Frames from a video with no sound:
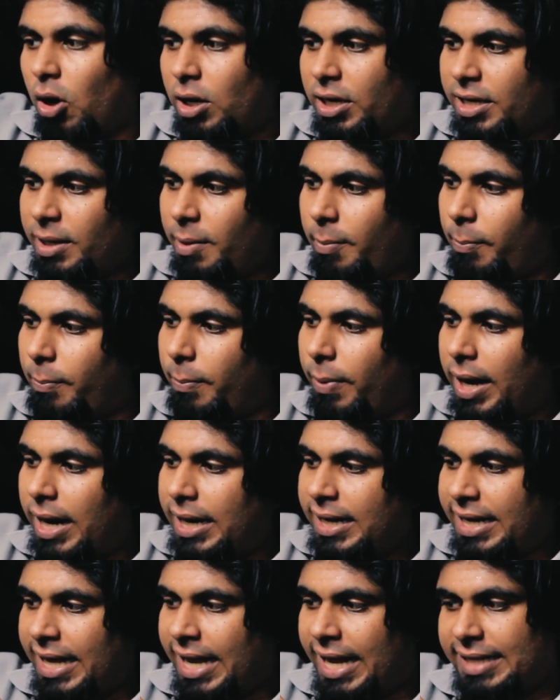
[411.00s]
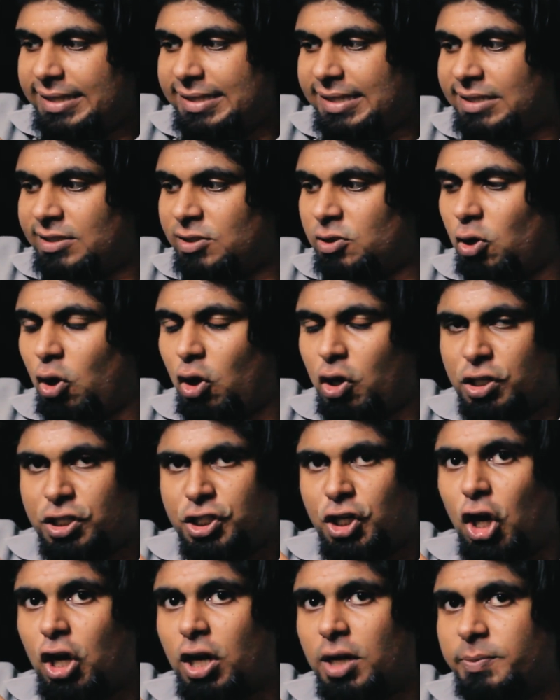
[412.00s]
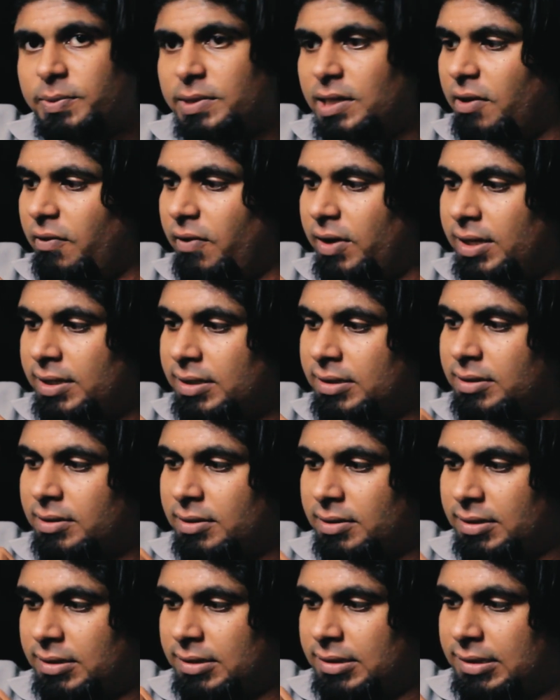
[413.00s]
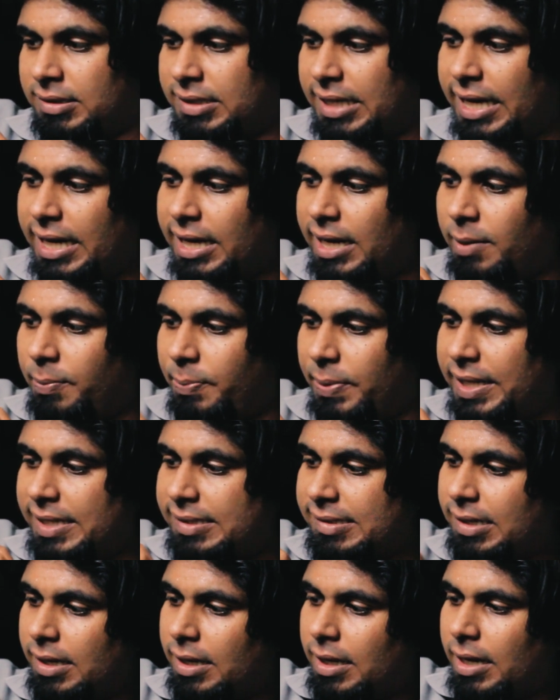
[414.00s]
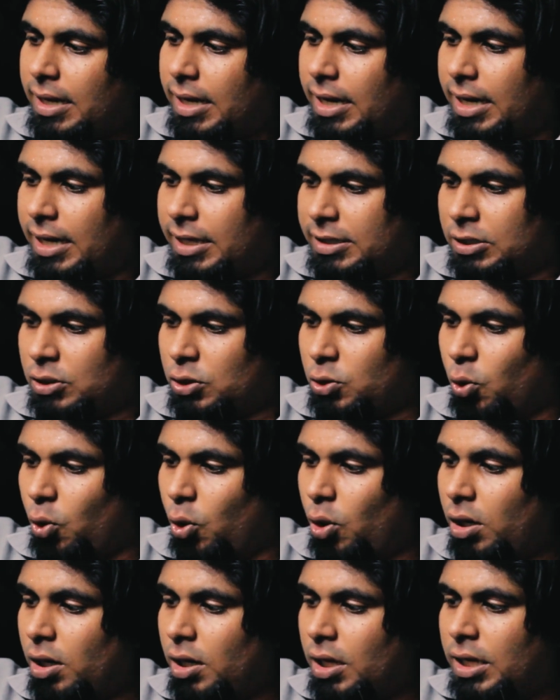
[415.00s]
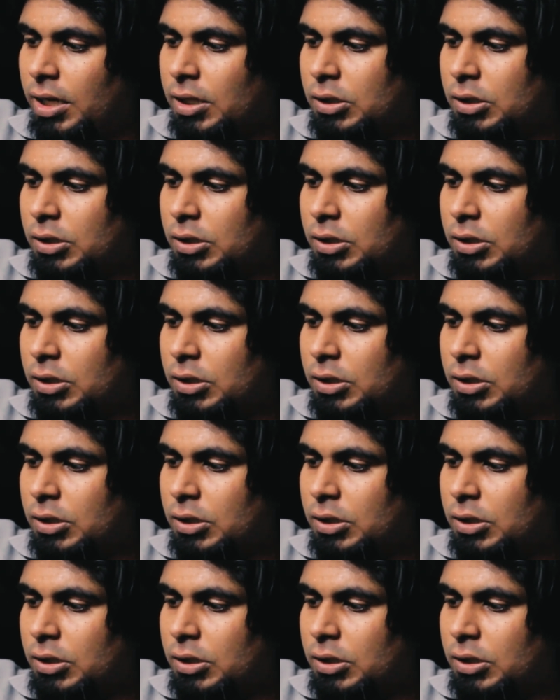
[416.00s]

bottom part has a shock absorber single piece sole.